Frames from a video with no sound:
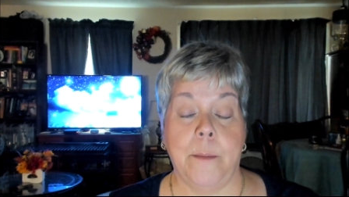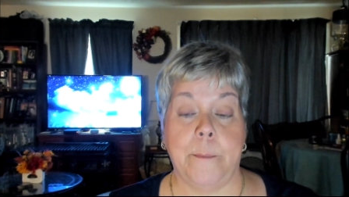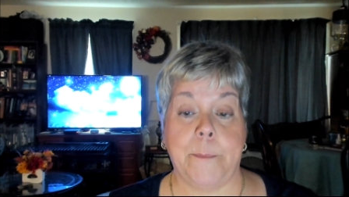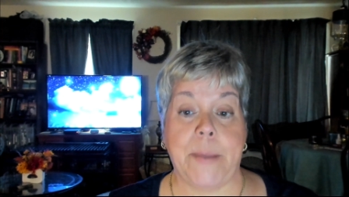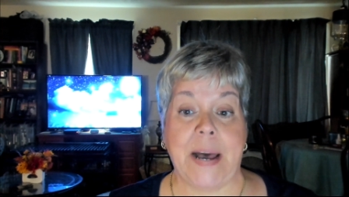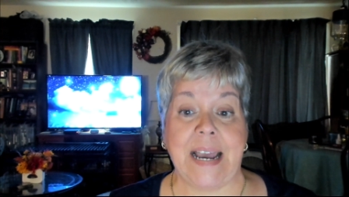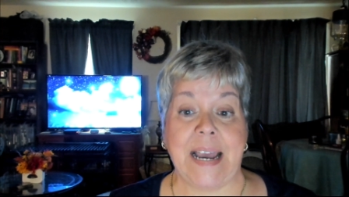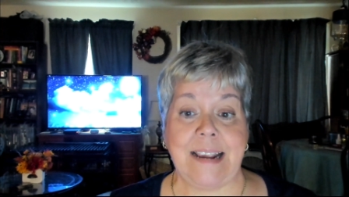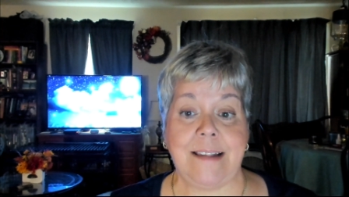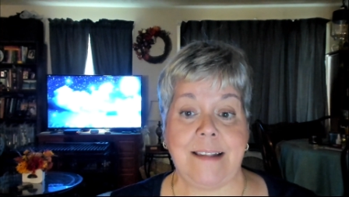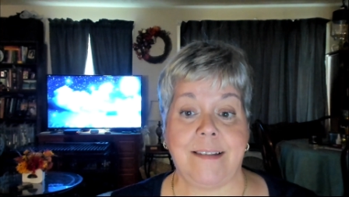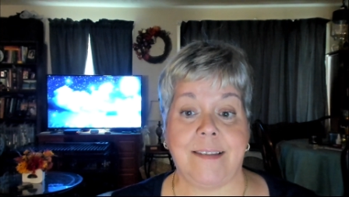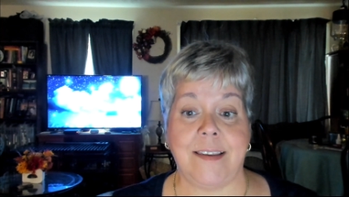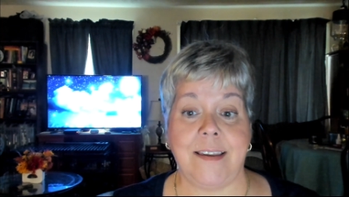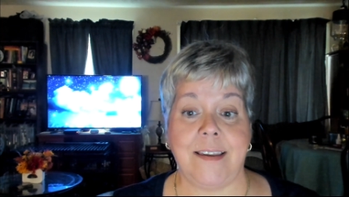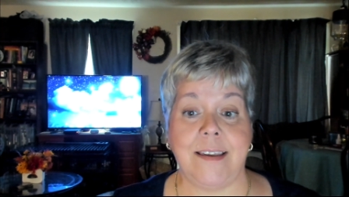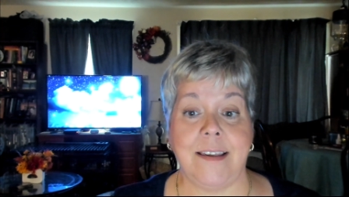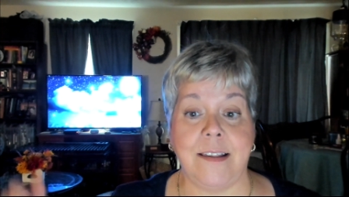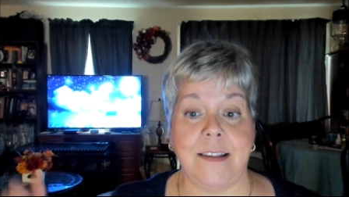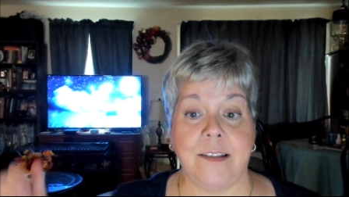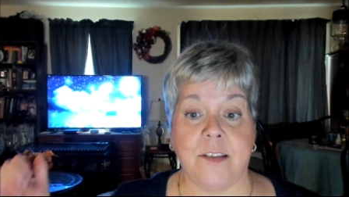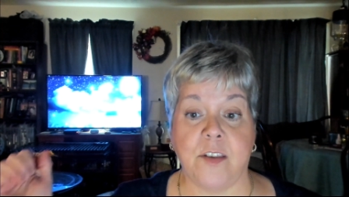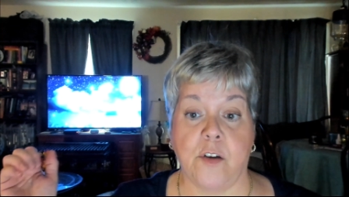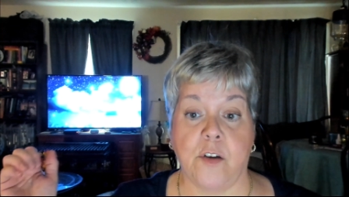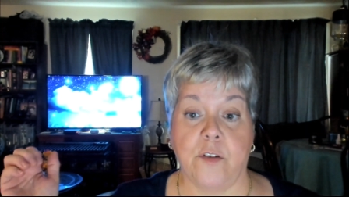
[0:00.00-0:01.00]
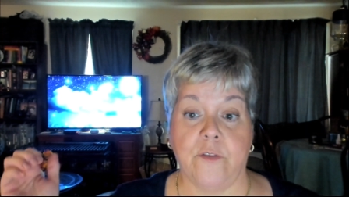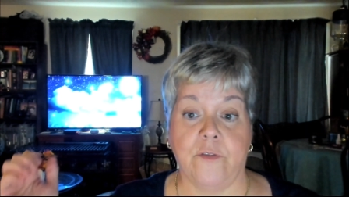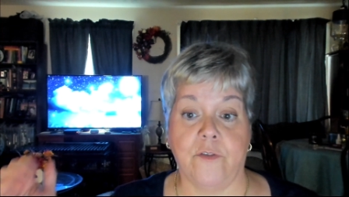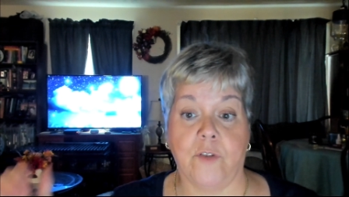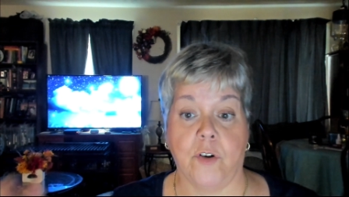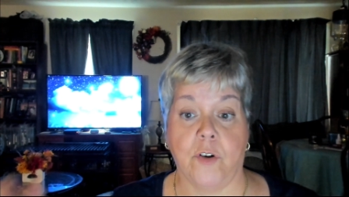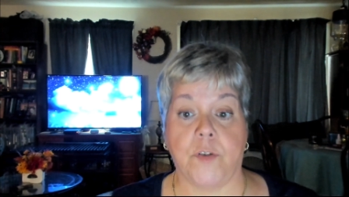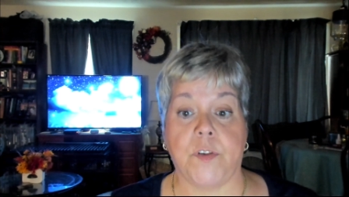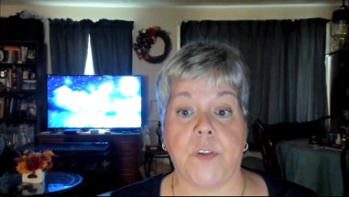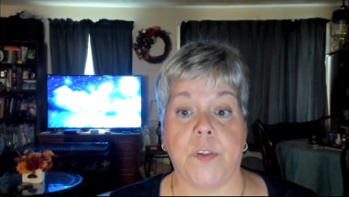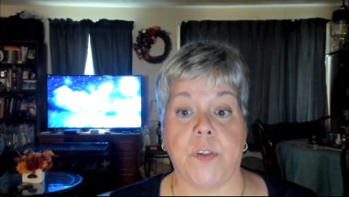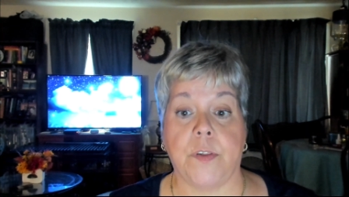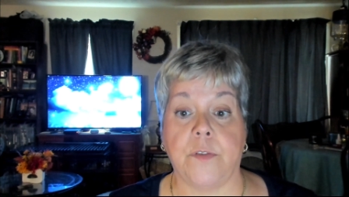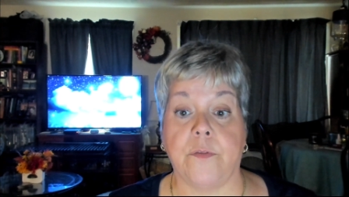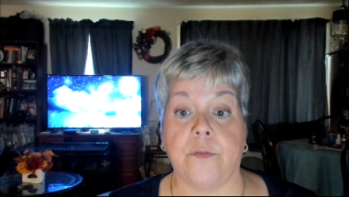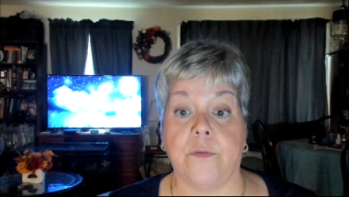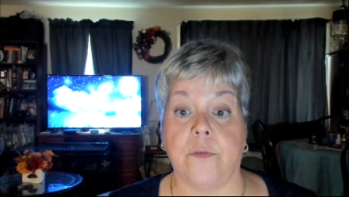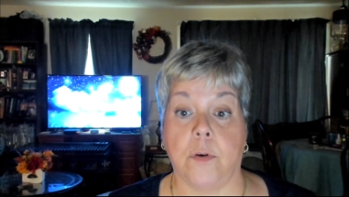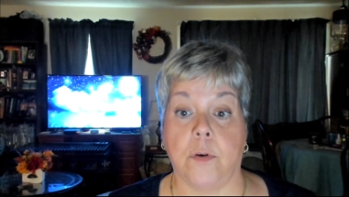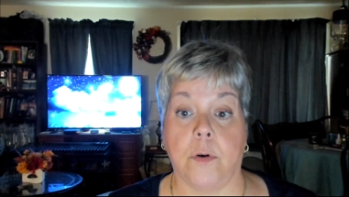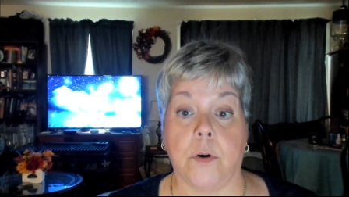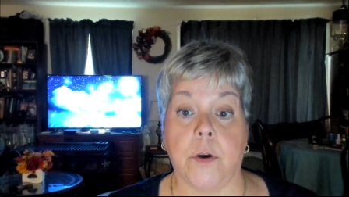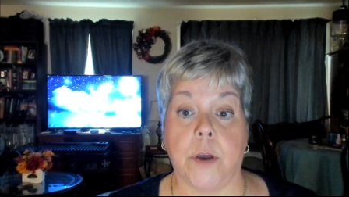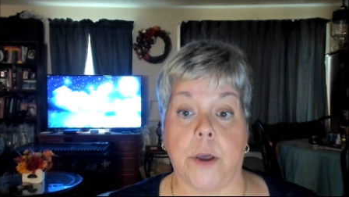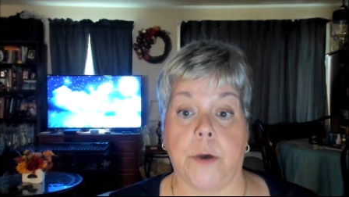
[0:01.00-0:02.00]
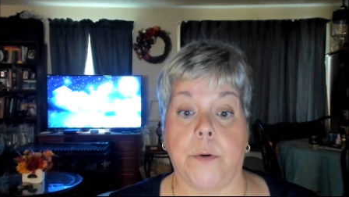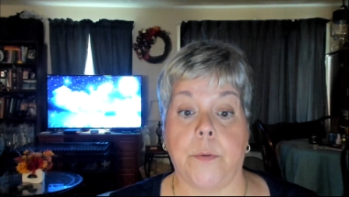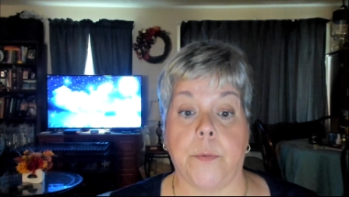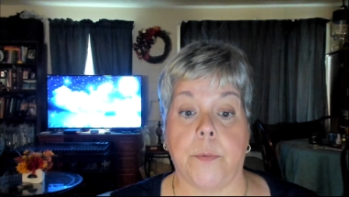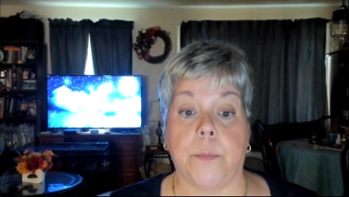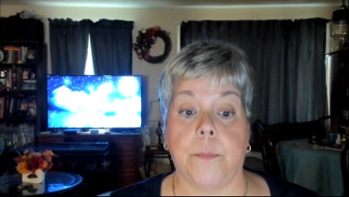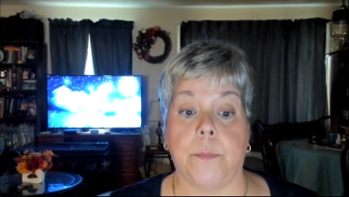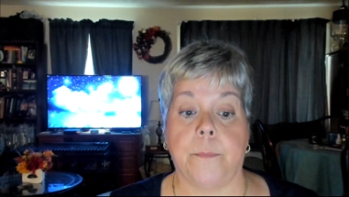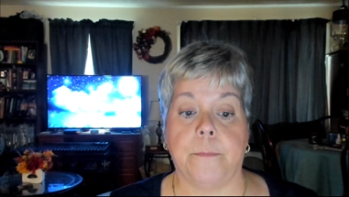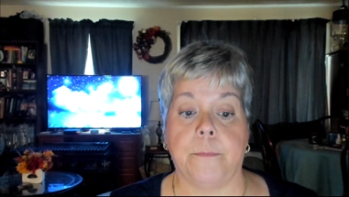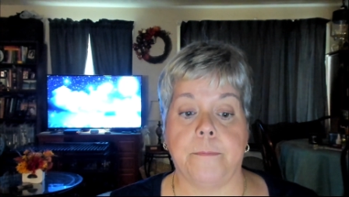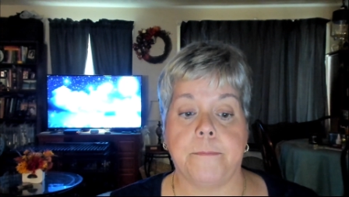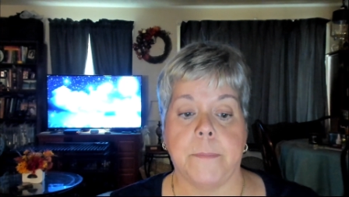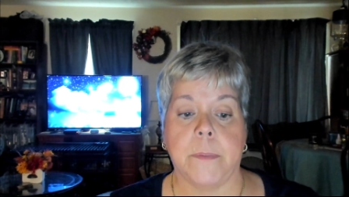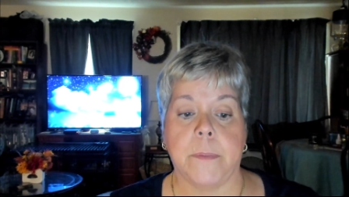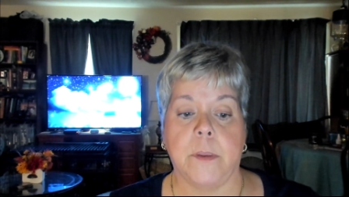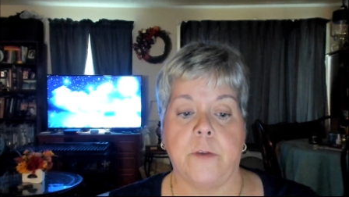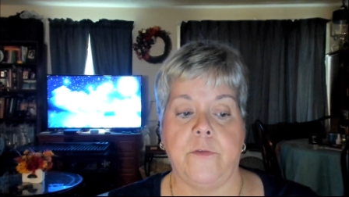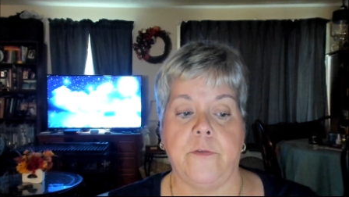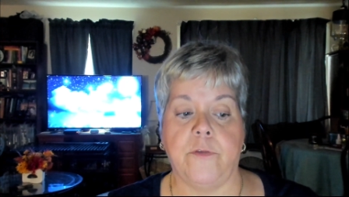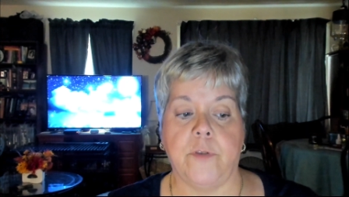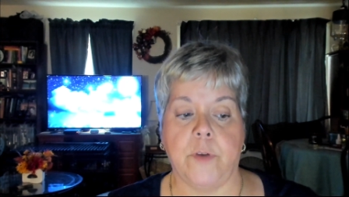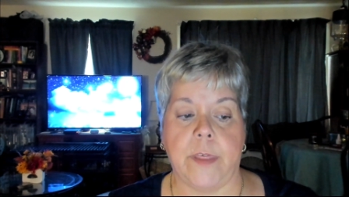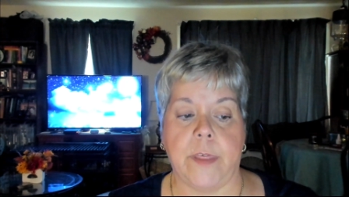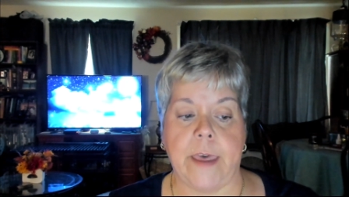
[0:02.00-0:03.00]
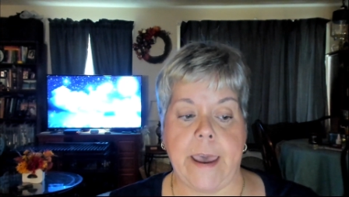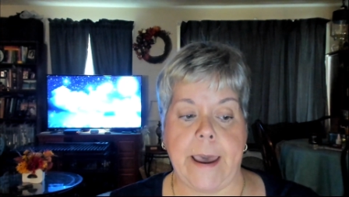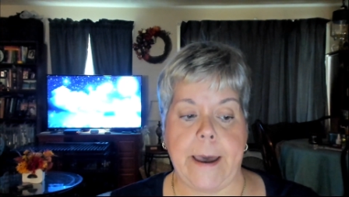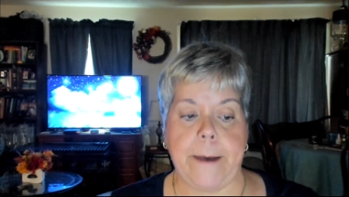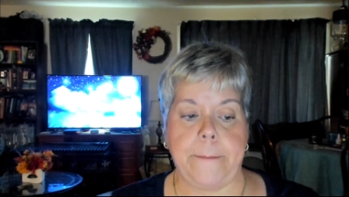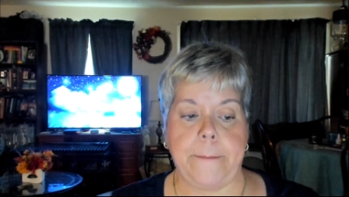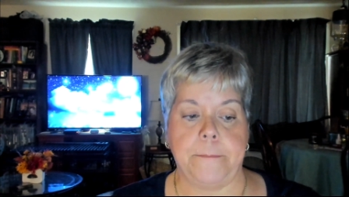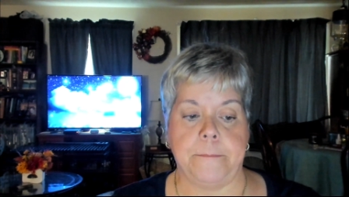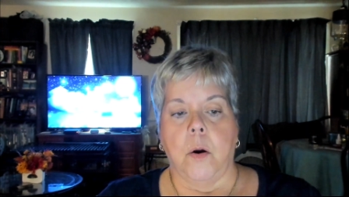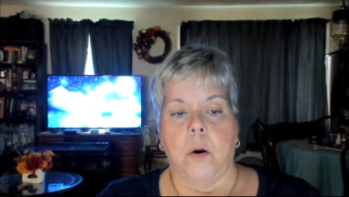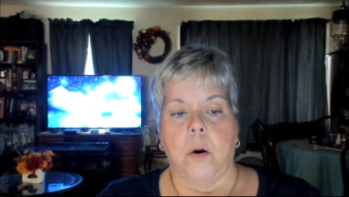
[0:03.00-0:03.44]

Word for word: Pisces versus Virgo for that.